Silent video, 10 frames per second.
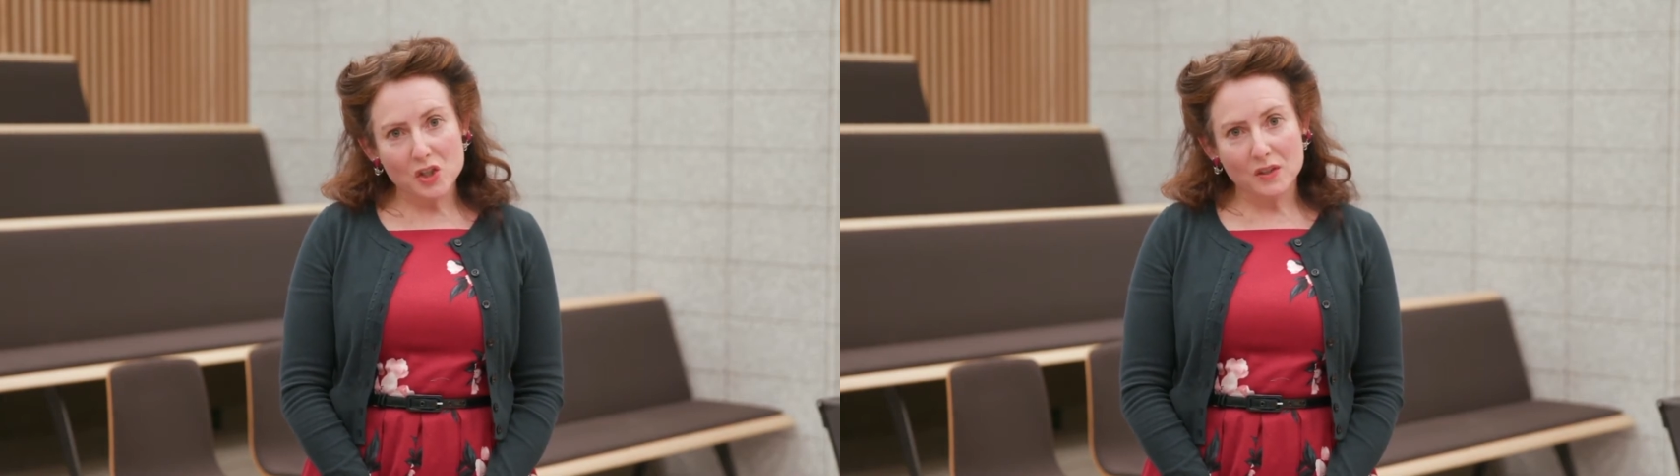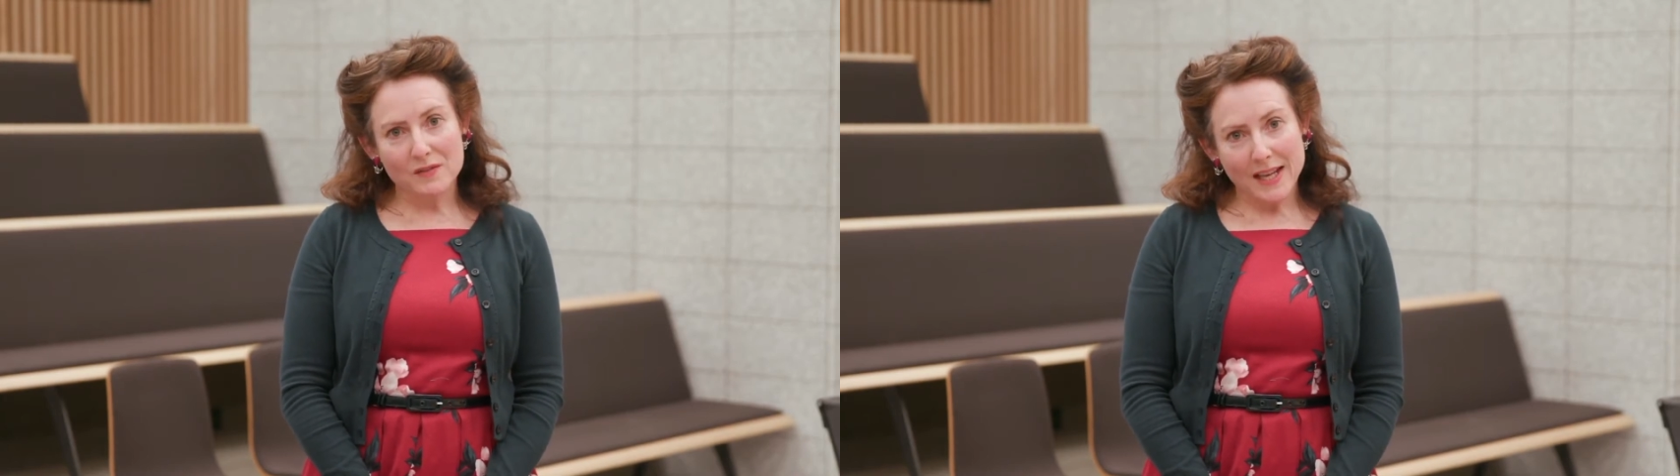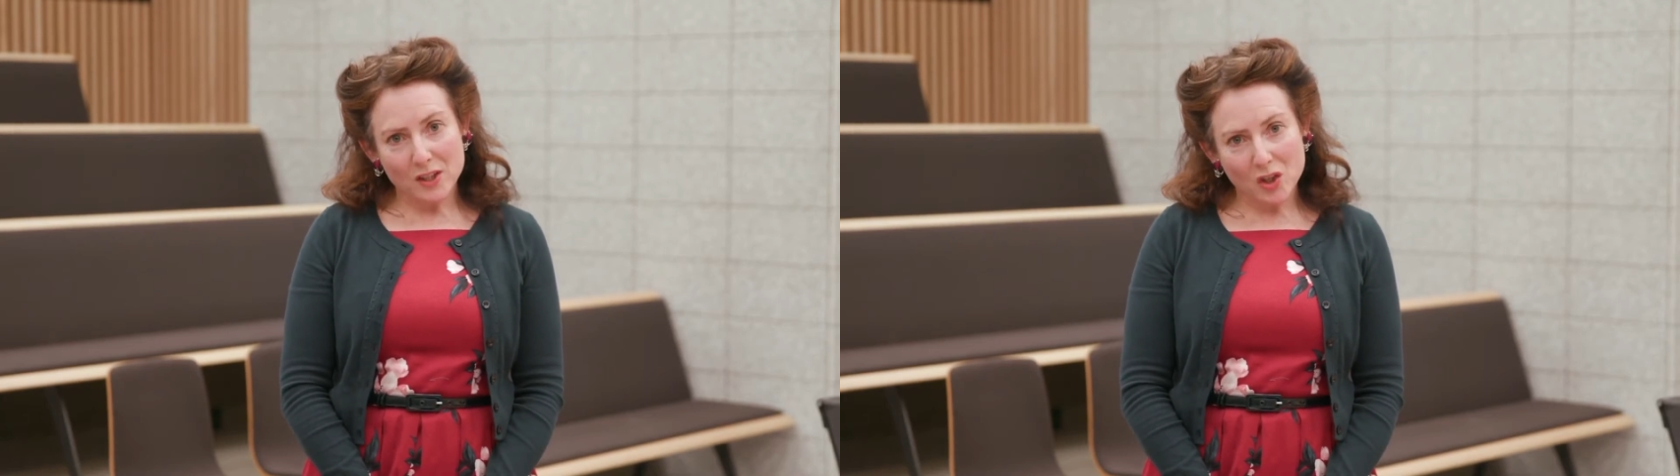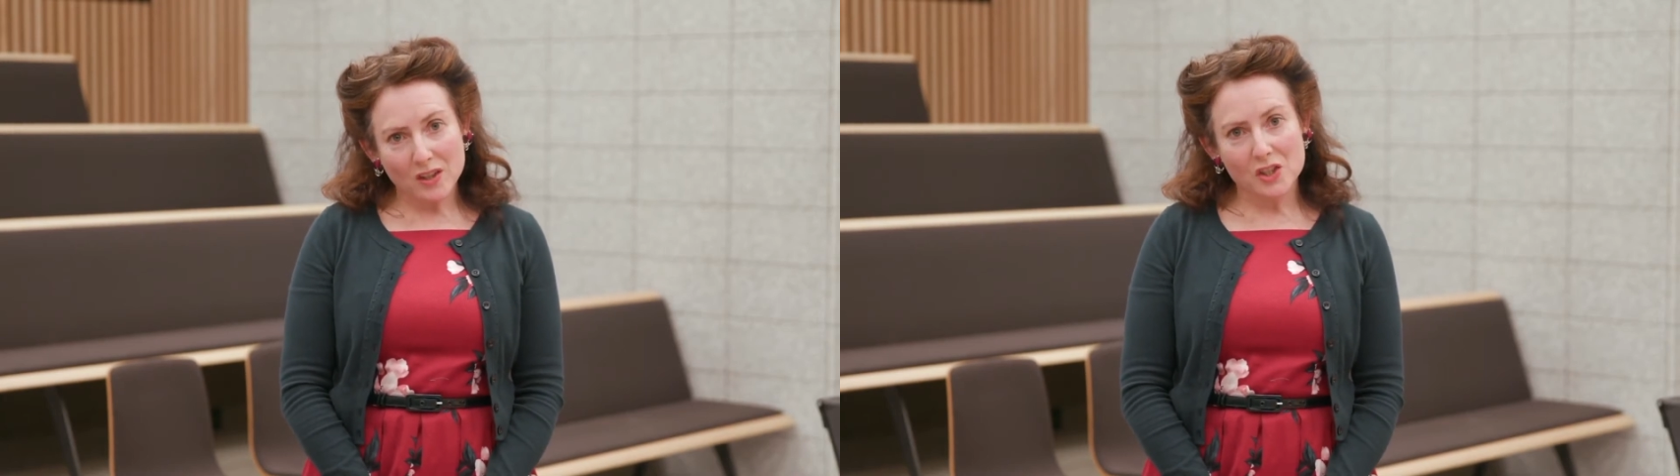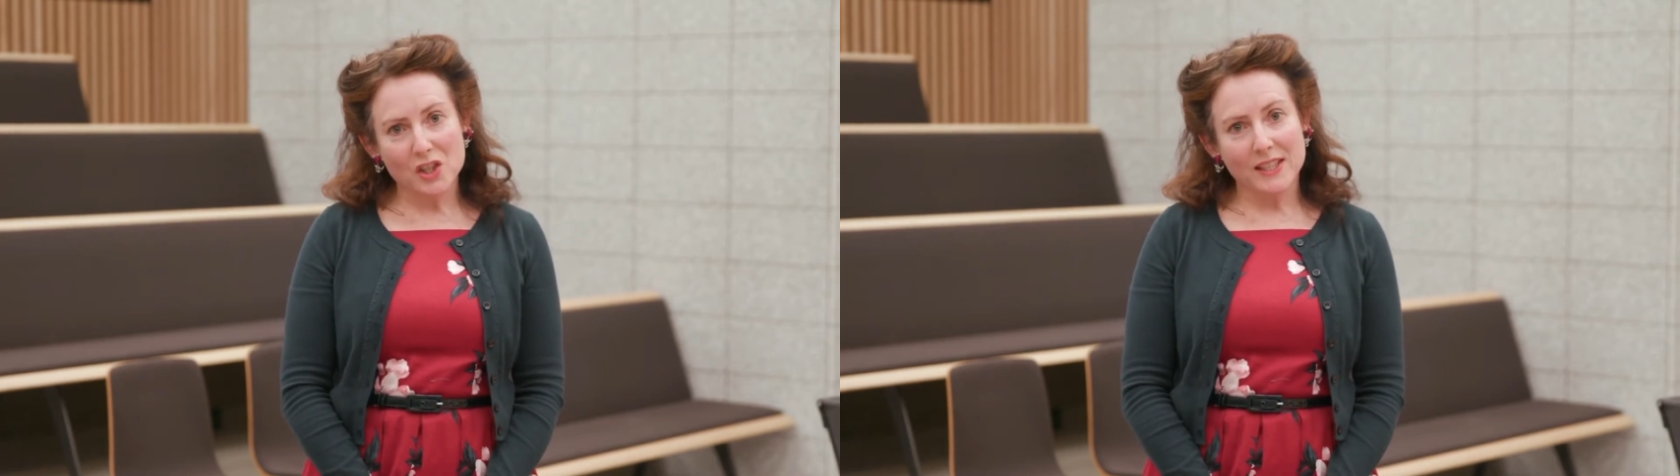of
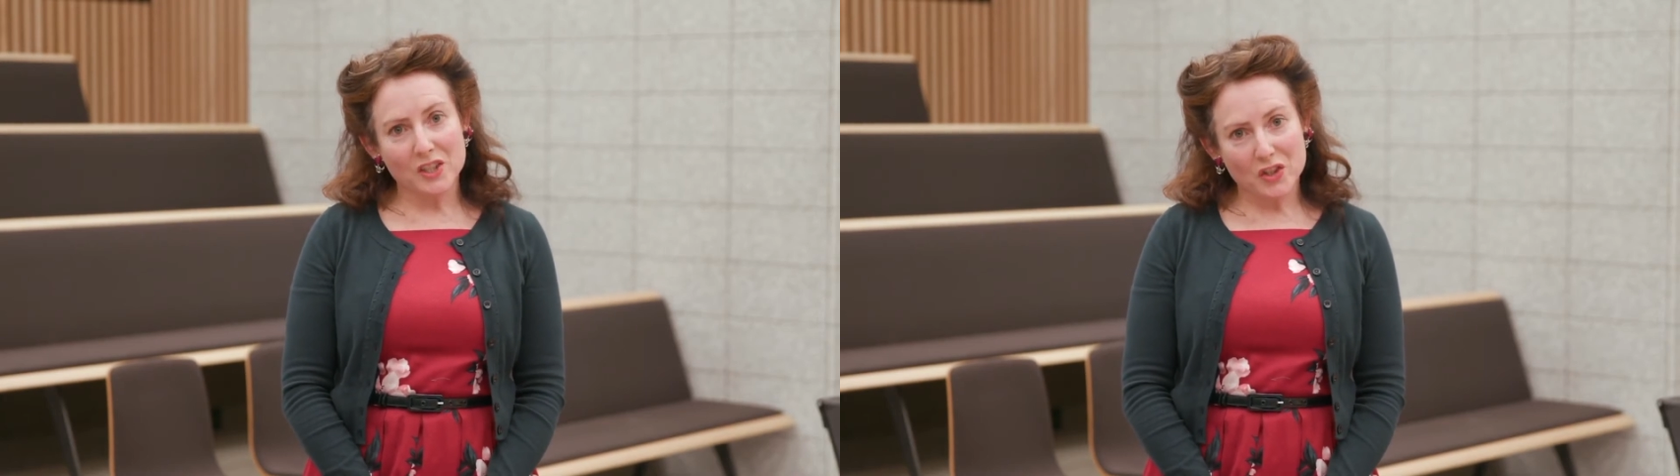technology in